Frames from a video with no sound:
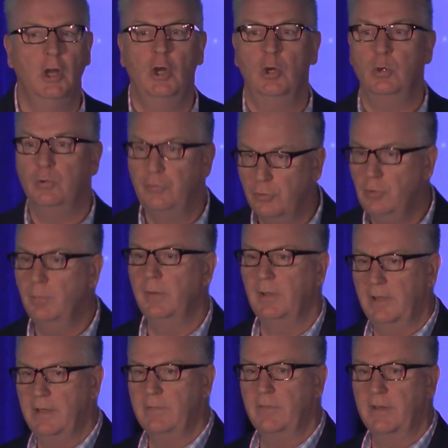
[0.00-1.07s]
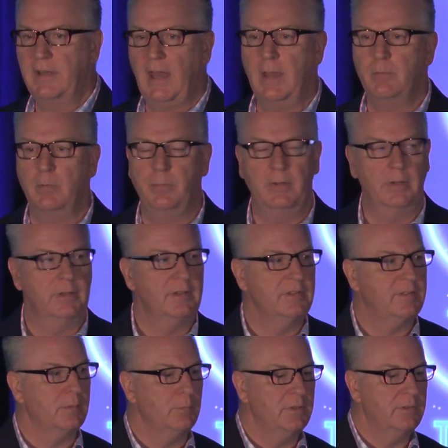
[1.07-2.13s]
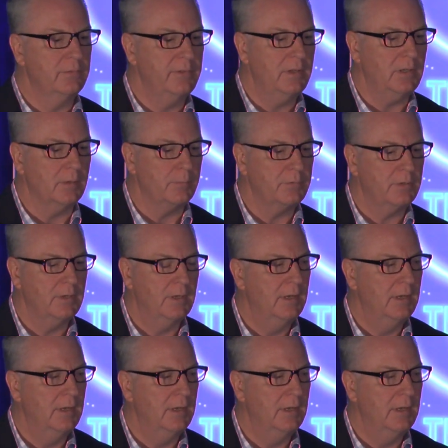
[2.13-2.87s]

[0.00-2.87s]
who do believe that capabilities can be developed.